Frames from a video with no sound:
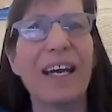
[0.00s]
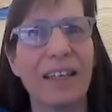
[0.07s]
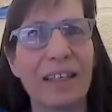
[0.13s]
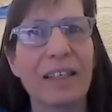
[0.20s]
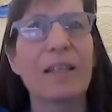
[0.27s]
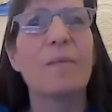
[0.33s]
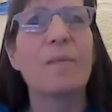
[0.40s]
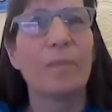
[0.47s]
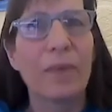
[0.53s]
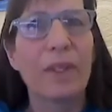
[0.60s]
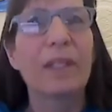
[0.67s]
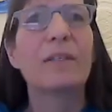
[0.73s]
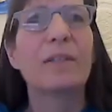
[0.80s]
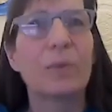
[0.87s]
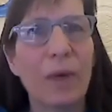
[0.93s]
You know,
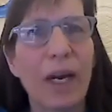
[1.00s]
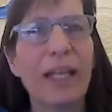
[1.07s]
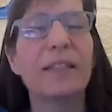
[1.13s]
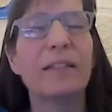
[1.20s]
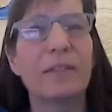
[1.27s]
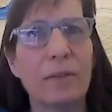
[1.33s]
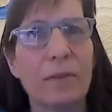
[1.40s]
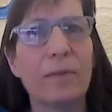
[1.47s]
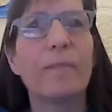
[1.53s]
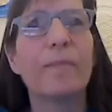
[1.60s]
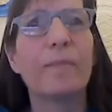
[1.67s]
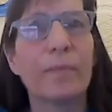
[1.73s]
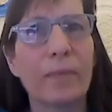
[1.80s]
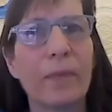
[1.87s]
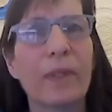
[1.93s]
what are we practicing for?